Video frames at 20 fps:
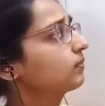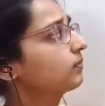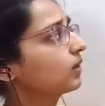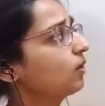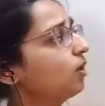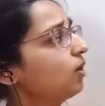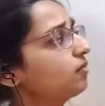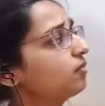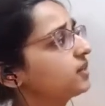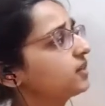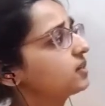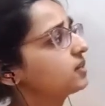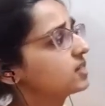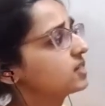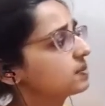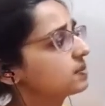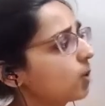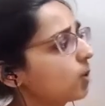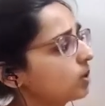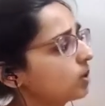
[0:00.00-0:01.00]
Of the
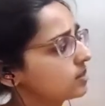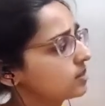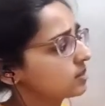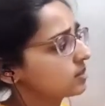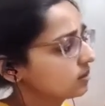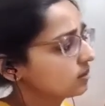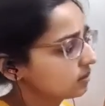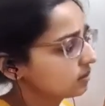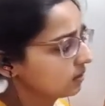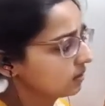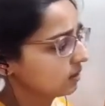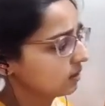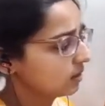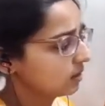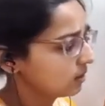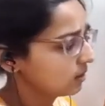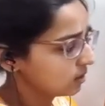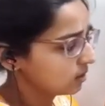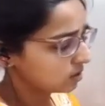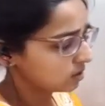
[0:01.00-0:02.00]
response.
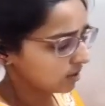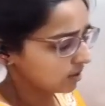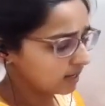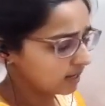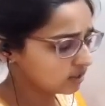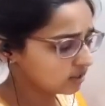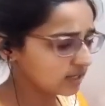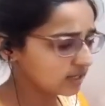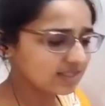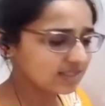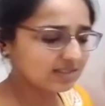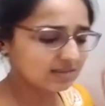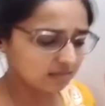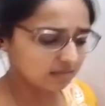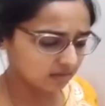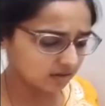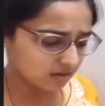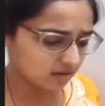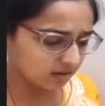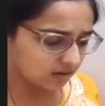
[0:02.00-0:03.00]
So, I'll just
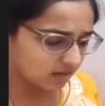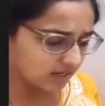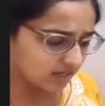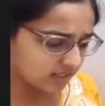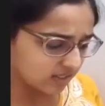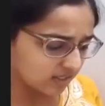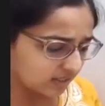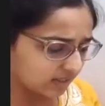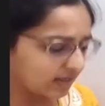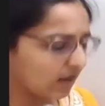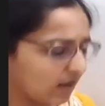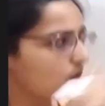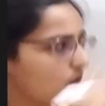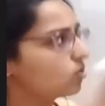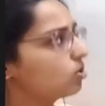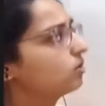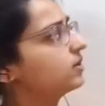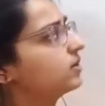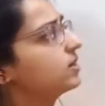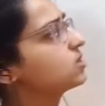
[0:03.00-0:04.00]
list it
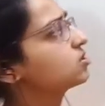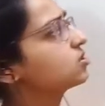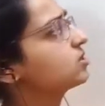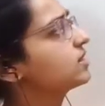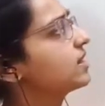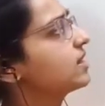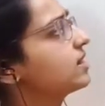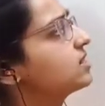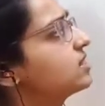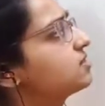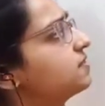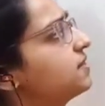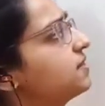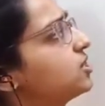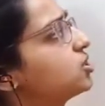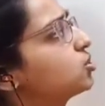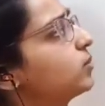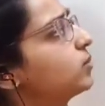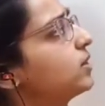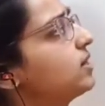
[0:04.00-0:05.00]
down over here. So, there is
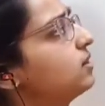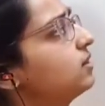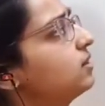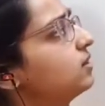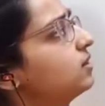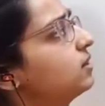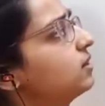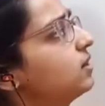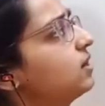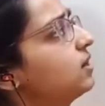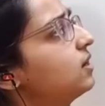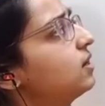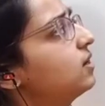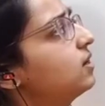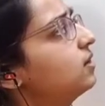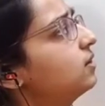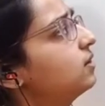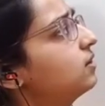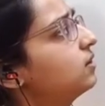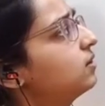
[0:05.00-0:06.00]
visual,
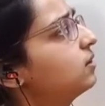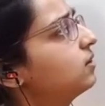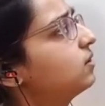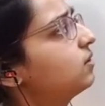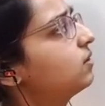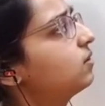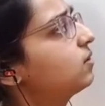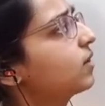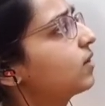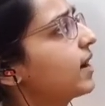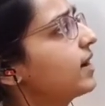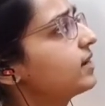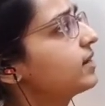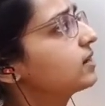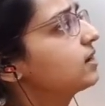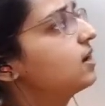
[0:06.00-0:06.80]
right?